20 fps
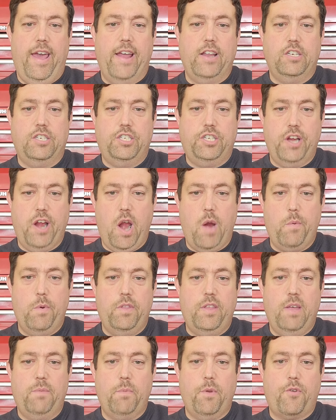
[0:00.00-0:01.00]
and share
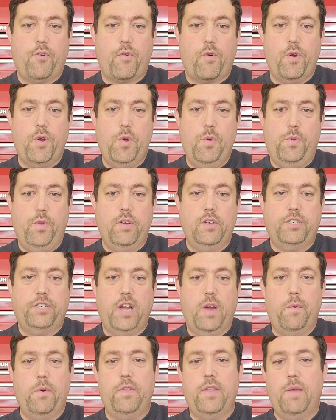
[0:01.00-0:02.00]
with them the truth and
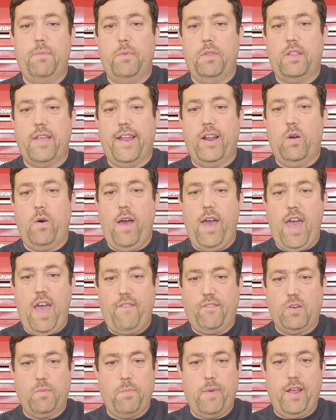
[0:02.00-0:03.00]
share with them that they don't
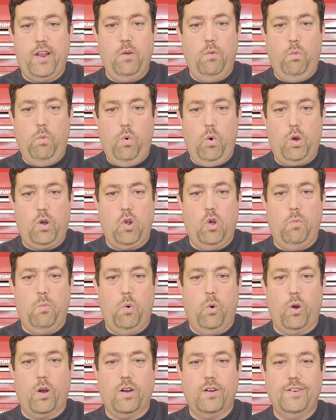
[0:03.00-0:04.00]
have to be at a war no
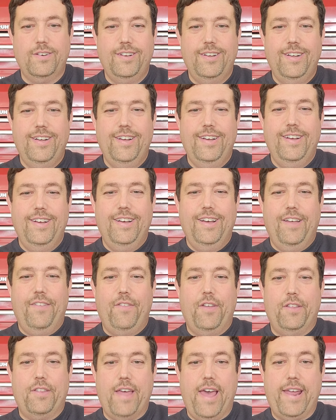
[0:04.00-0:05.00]
more
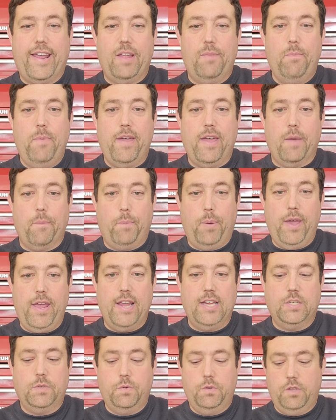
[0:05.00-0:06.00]
that they can be at
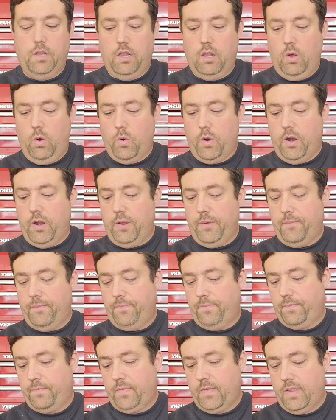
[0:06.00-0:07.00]
peace with the Lord.
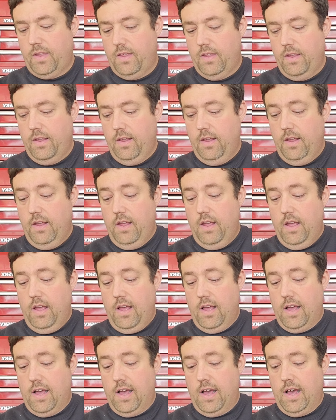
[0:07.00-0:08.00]

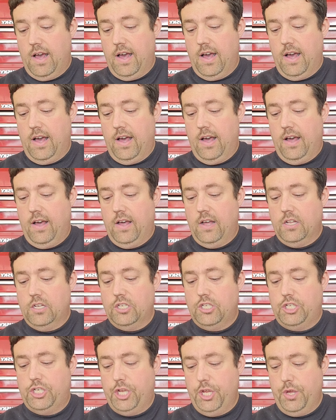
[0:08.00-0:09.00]
Uh,
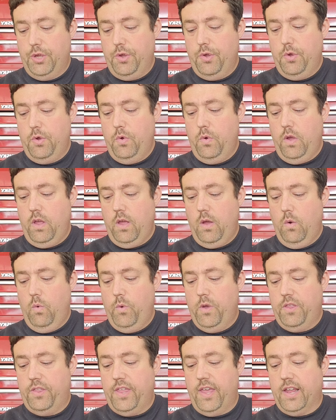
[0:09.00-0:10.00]
two,
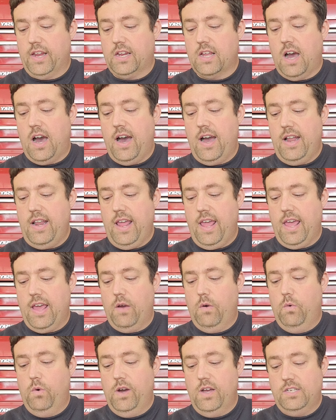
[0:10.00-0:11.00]
with that God
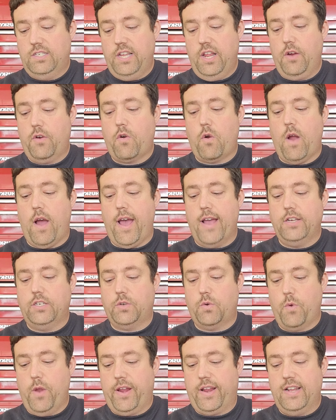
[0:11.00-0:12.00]
was in
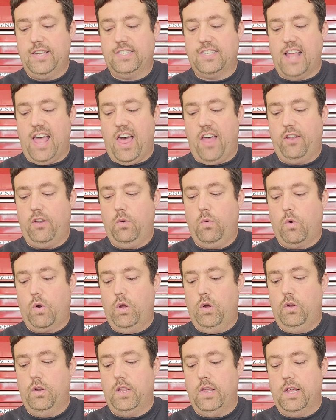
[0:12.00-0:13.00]
Christ, reconciled the
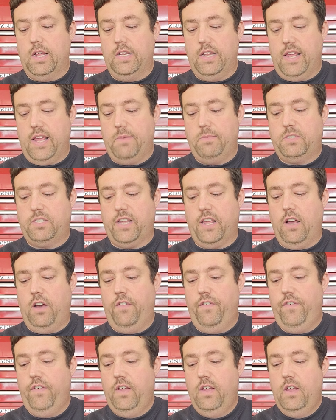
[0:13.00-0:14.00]
world unto
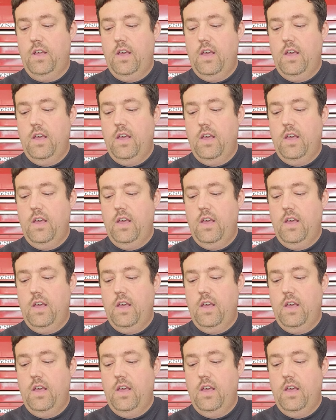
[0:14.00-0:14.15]
himself,